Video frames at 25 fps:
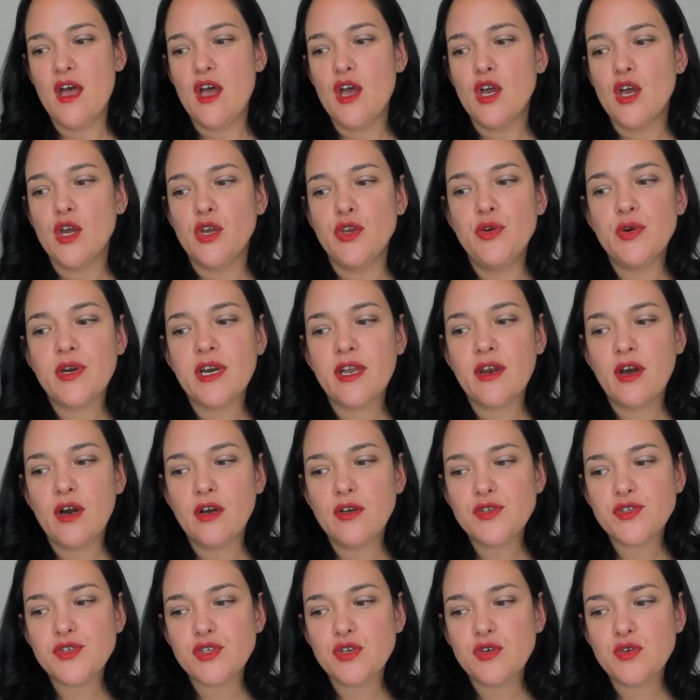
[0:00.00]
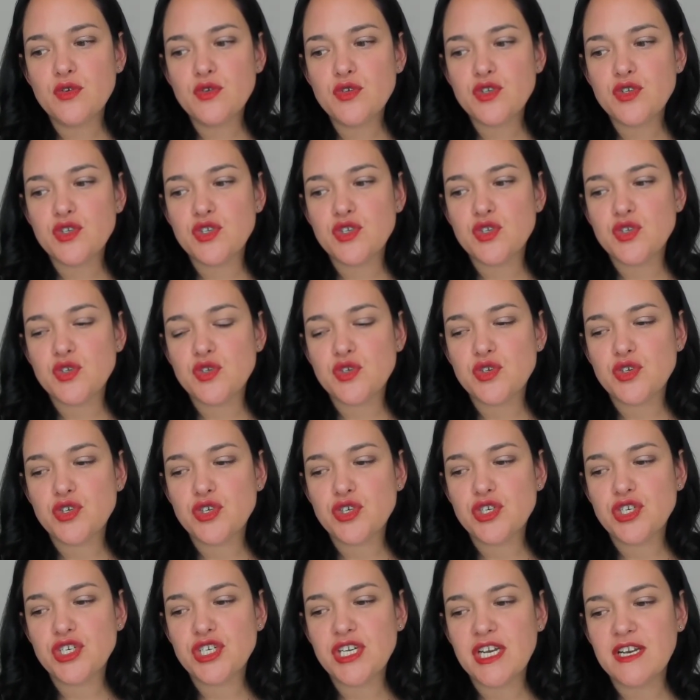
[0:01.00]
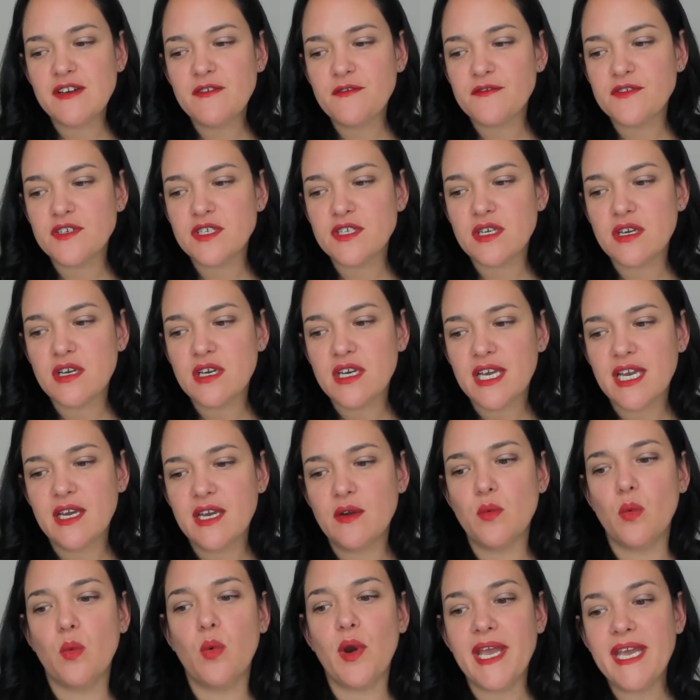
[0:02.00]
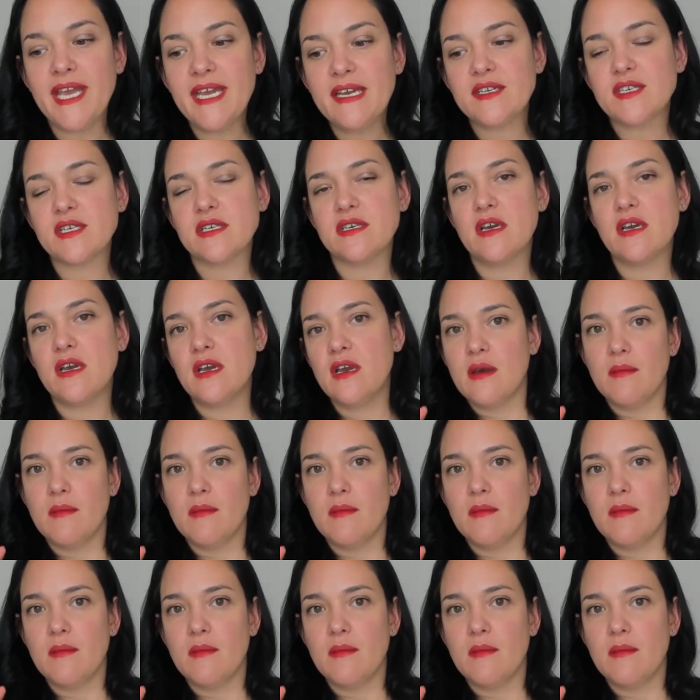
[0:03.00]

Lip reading: You can also shift in weight